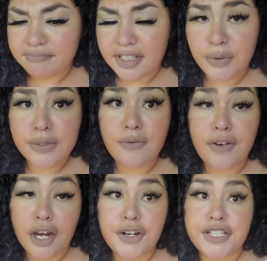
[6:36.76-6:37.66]
it was a
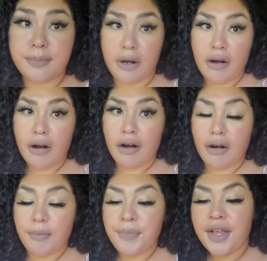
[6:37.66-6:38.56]
very small
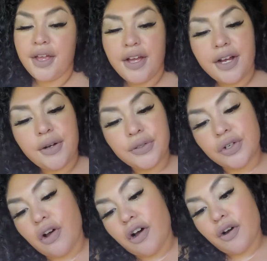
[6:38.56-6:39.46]
haul,
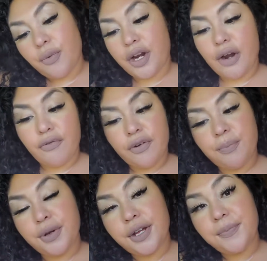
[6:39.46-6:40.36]
Ulta haul, whatever,
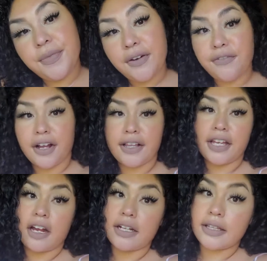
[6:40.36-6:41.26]
but I finally
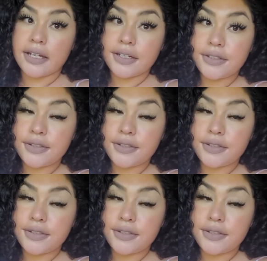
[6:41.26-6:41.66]
got it done.